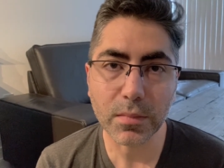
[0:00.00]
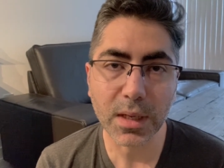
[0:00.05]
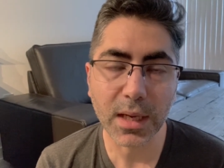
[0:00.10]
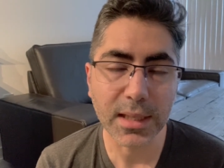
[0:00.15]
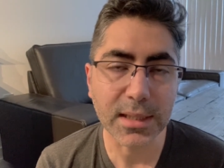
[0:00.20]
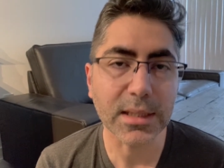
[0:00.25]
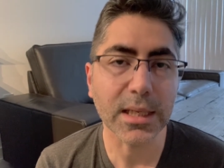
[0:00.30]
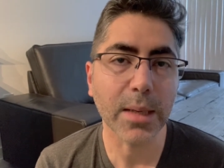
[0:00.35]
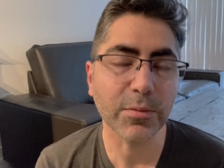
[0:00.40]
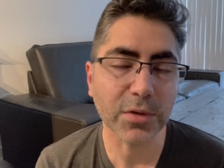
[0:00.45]

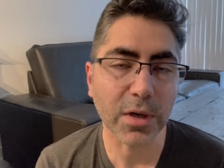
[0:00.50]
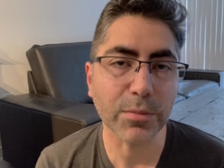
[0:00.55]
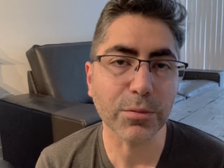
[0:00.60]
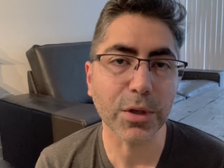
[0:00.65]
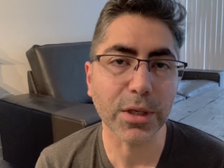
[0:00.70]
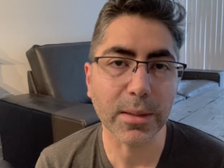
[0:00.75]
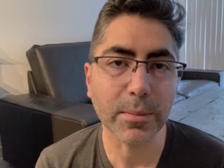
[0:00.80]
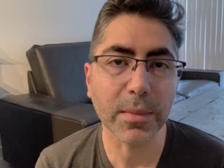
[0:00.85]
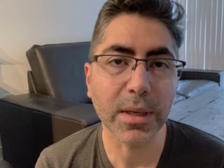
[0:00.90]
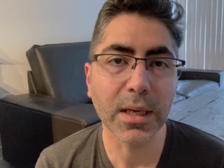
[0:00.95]
Escape from
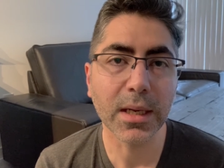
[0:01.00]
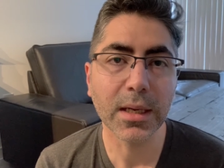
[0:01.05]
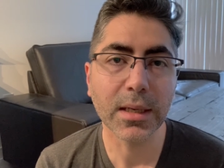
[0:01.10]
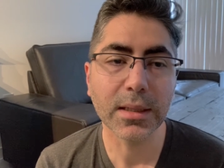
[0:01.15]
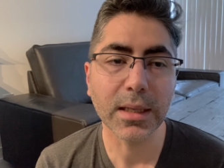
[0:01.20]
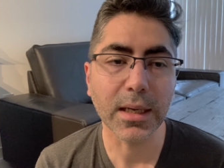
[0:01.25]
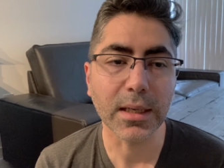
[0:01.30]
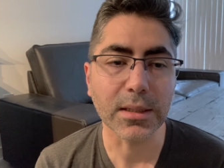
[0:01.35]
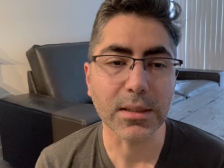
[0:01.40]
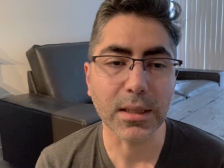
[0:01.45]
Freedom.
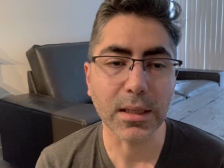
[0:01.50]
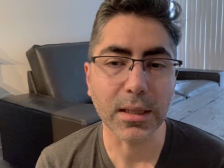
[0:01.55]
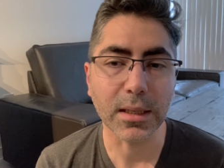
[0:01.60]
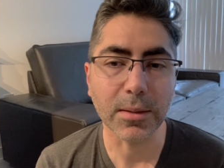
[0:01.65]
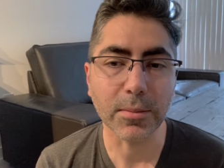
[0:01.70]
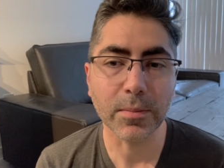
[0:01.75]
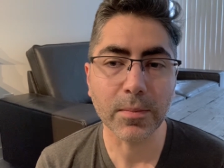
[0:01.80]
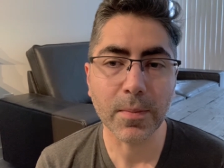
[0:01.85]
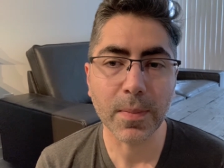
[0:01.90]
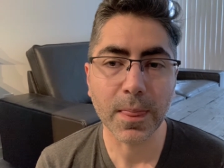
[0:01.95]
That is
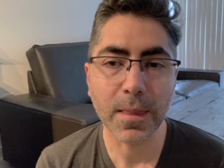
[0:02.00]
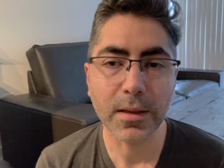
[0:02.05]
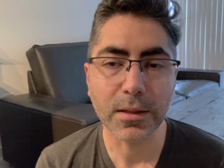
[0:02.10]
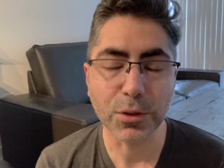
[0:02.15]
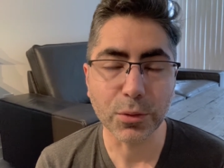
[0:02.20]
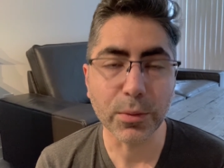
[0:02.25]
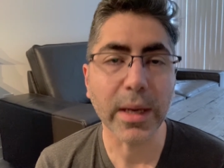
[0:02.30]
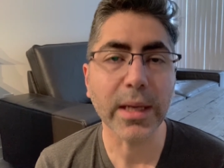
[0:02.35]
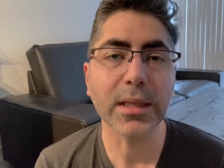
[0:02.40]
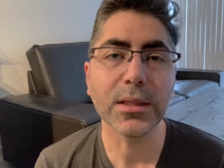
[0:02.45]

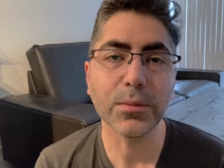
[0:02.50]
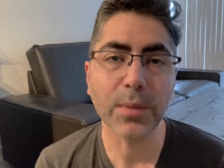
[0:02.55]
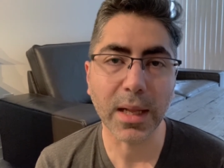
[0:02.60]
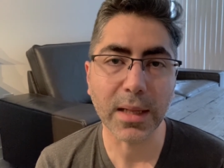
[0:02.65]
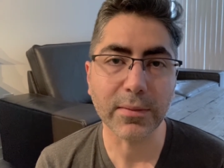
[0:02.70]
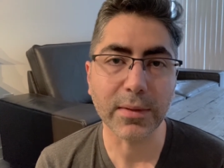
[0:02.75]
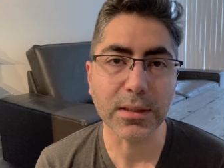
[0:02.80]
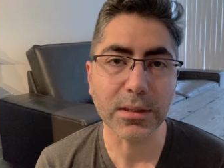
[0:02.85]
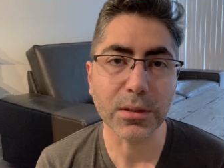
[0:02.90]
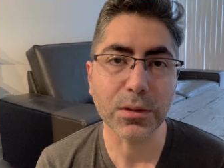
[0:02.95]
directly
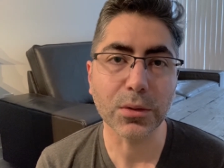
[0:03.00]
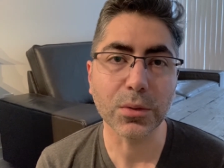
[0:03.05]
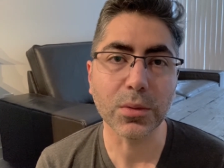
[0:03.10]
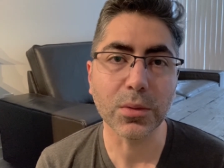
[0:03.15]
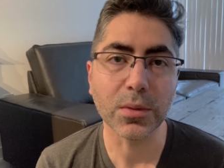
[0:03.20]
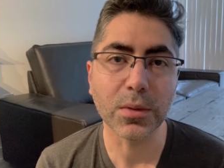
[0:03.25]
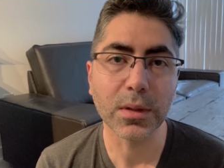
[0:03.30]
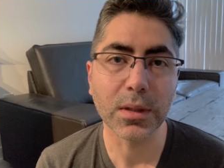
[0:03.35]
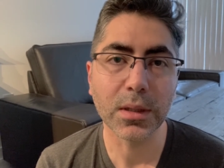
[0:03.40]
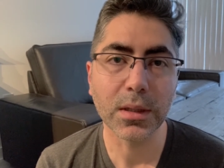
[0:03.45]
relevant
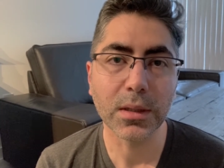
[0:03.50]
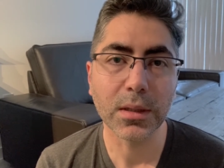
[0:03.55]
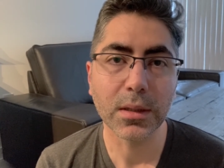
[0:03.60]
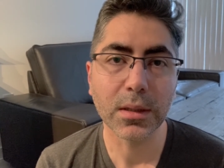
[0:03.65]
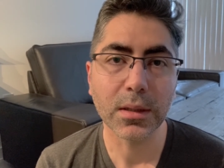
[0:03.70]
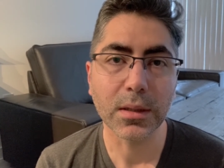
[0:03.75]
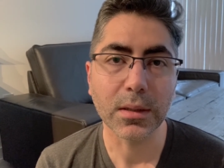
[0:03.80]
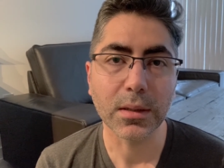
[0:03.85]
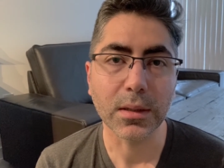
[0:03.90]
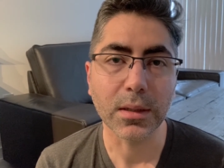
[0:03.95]
to
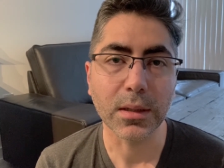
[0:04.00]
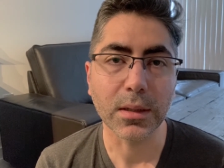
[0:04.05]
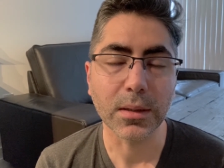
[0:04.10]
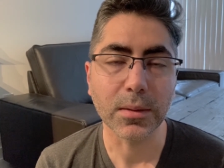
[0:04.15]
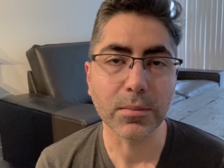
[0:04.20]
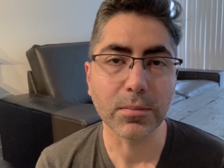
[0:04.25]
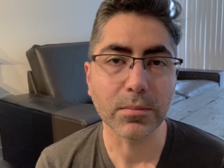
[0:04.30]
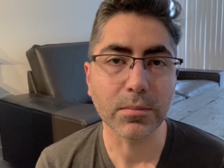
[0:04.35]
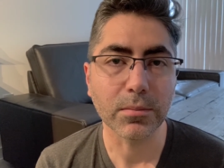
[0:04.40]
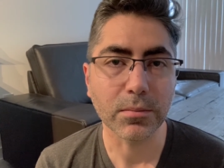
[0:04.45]

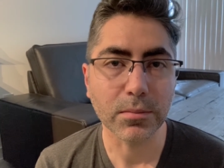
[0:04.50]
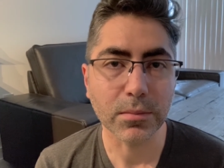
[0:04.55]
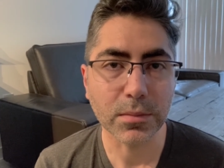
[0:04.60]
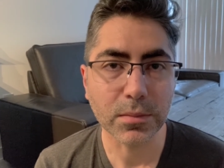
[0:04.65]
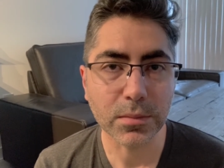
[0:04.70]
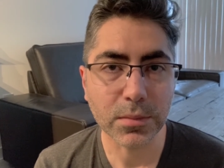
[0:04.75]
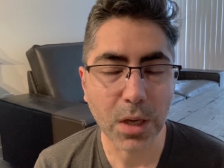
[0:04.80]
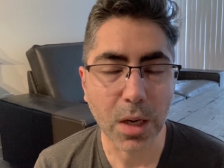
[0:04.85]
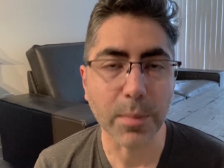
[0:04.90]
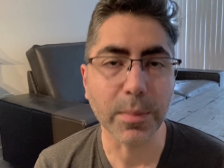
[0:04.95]
the
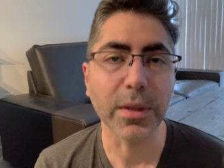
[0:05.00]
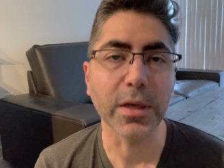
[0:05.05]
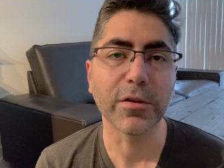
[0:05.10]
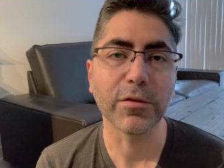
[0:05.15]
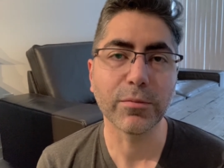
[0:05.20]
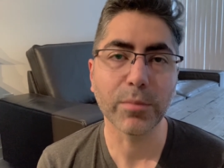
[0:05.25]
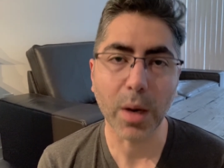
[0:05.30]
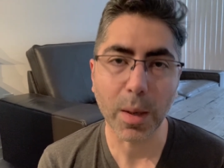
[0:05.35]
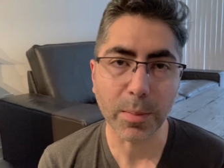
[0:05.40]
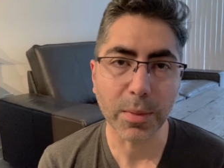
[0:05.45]
topic
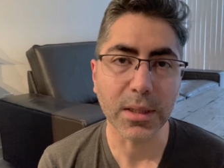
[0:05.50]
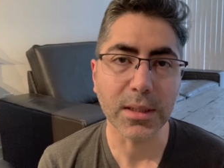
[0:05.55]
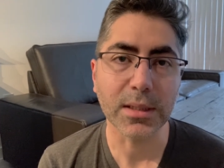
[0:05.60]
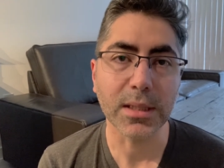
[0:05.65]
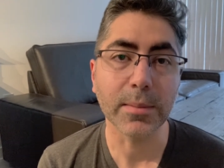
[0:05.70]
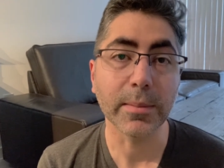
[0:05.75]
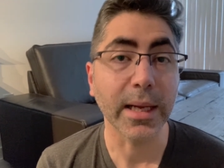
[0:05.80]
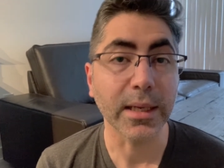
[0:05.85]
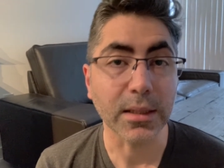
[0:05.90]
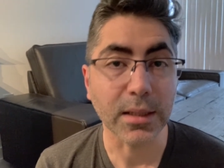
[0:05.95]
of populism and